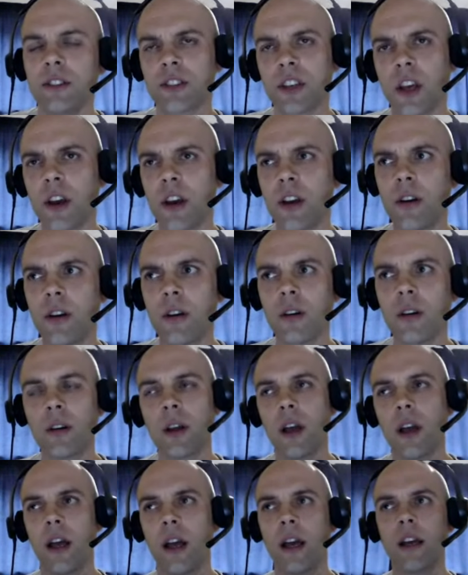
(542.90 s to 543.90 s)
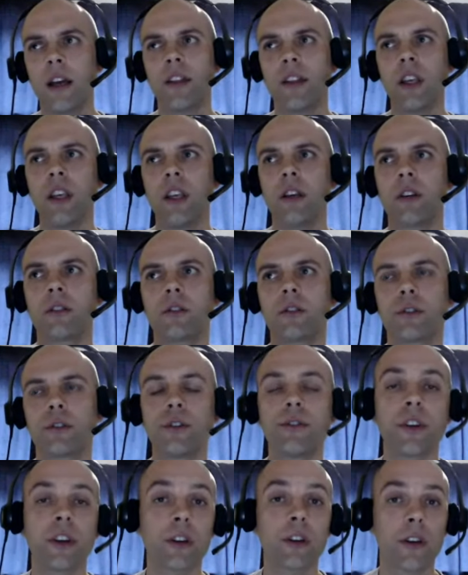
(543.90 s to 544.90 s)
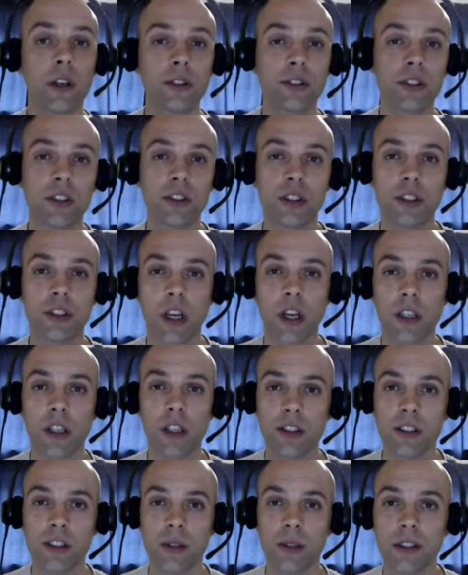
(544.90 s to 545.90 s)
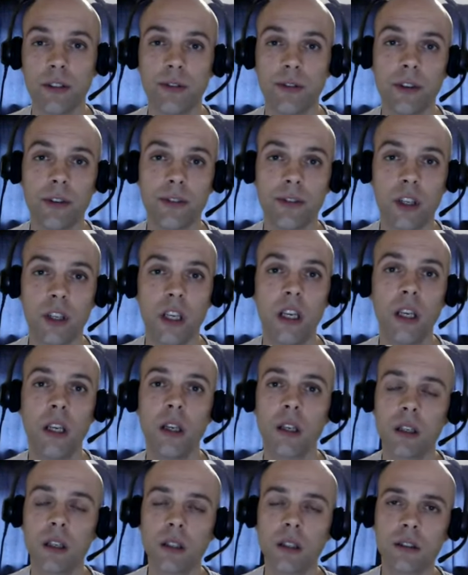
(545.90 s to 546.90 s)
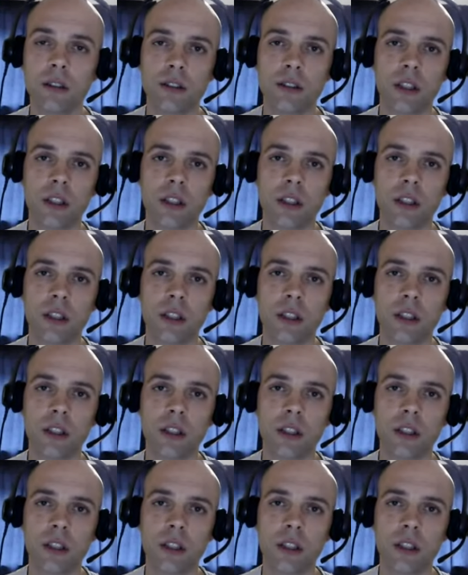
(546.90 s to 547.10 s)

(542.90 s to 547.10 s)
So the Groovy Grails Exchange 2015 is